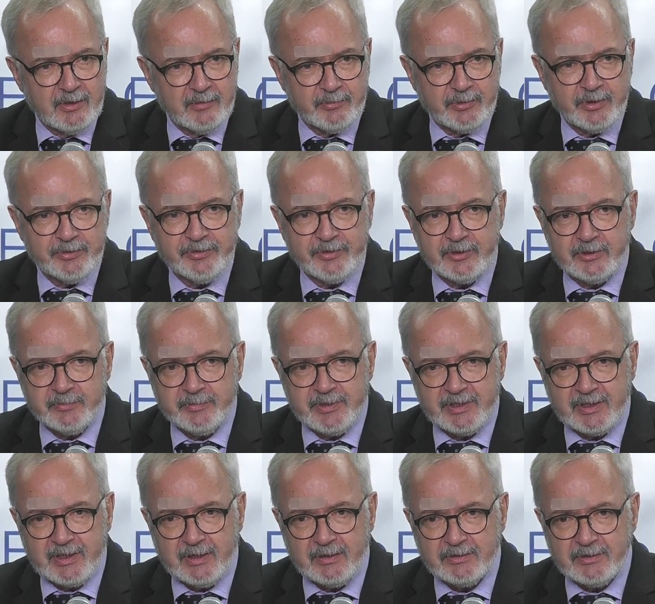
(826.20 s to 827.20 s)
Both the European
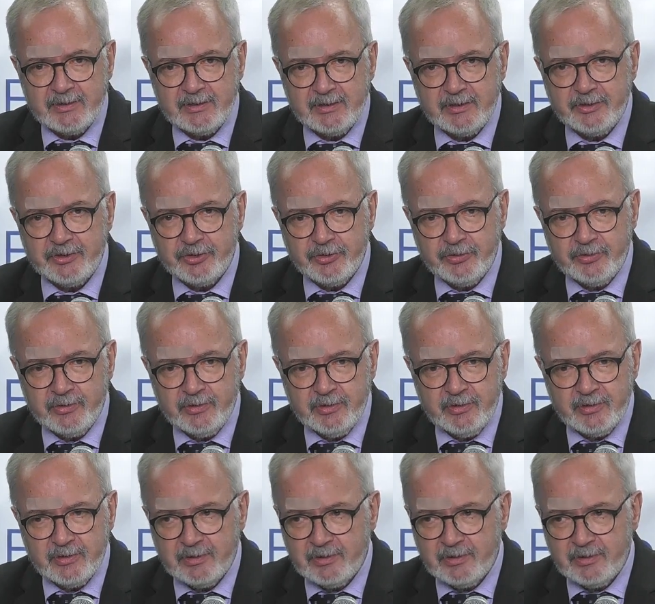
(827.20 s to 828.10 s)
Council in June